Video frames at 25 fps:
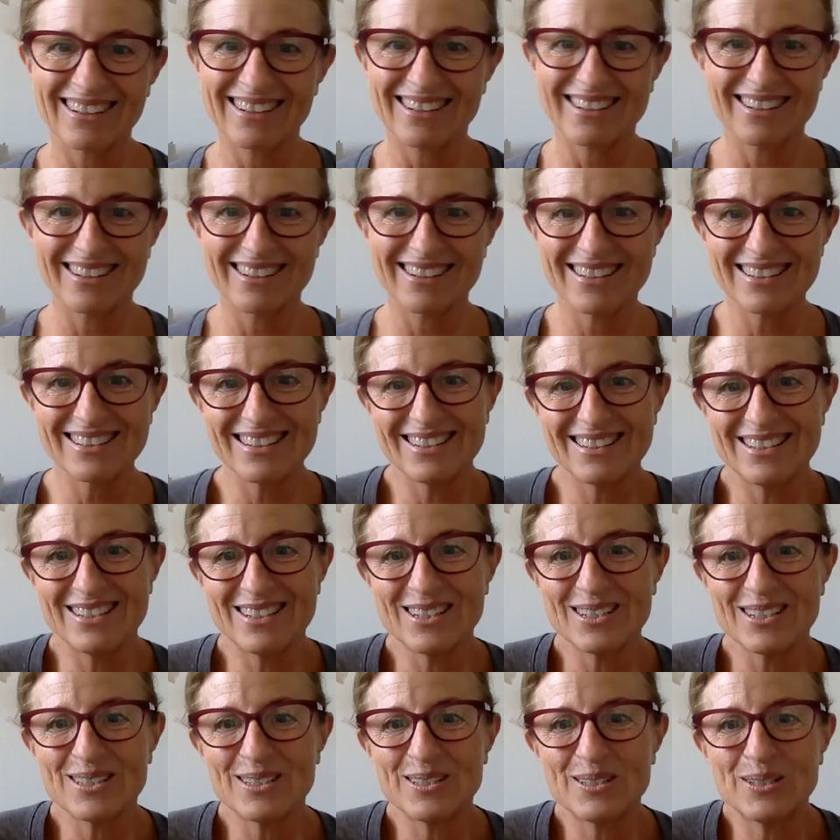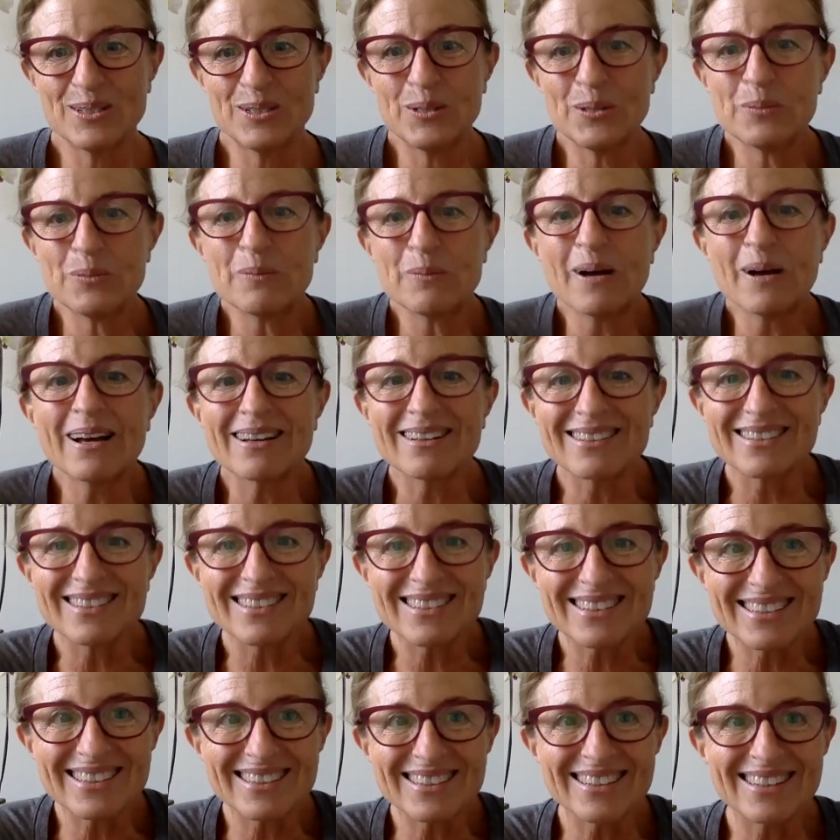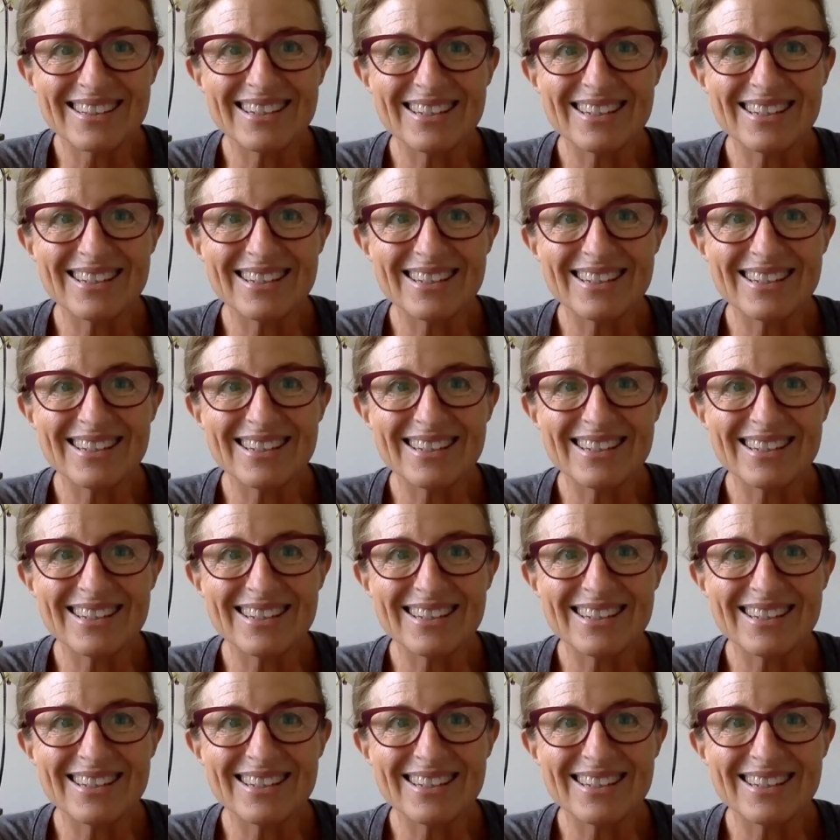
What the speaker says: Because it's just too much.